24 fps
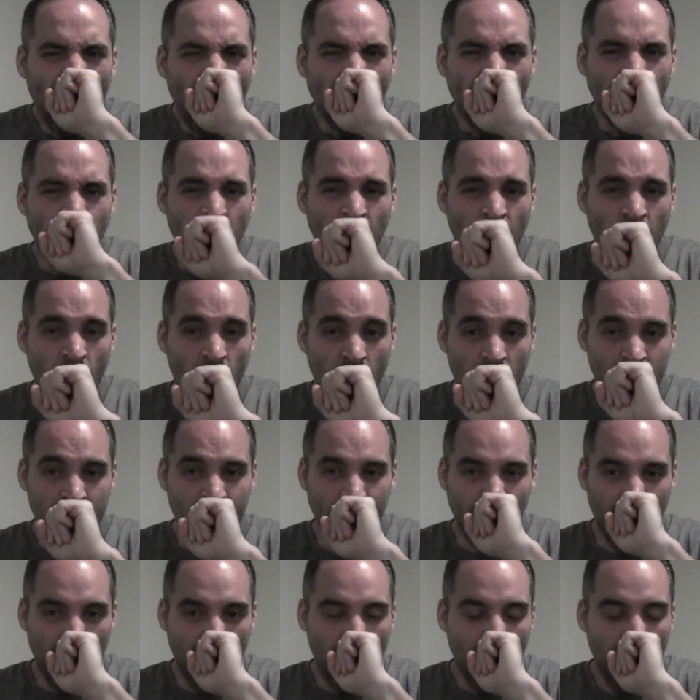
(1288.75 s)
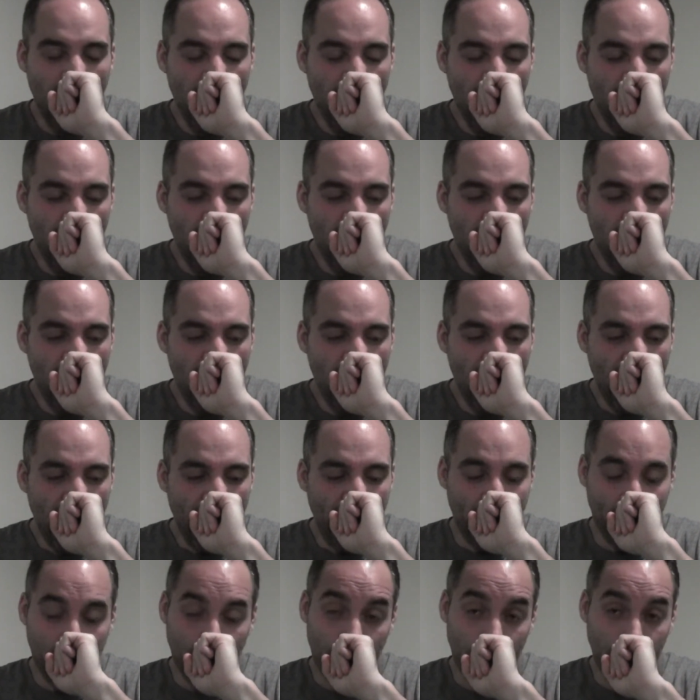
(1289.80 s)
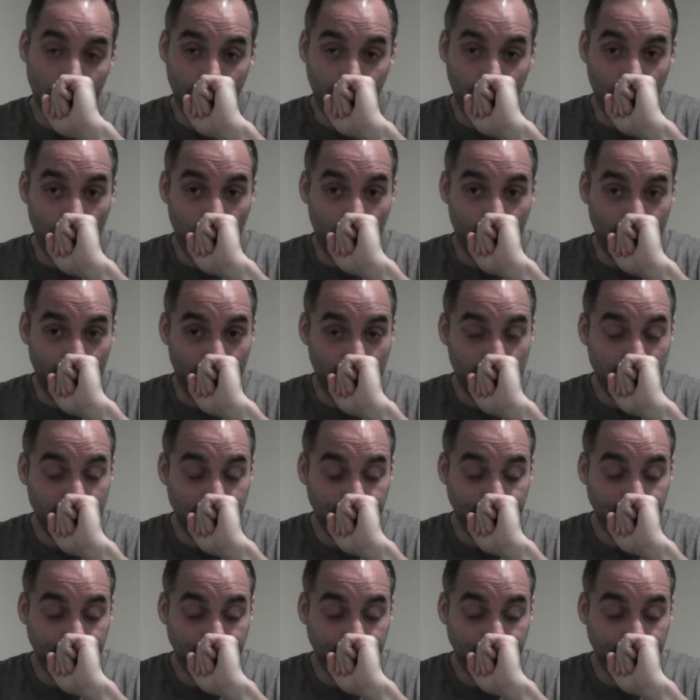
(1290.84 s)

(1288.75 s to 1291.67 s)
I'm going to cough again. And I'm also yawning.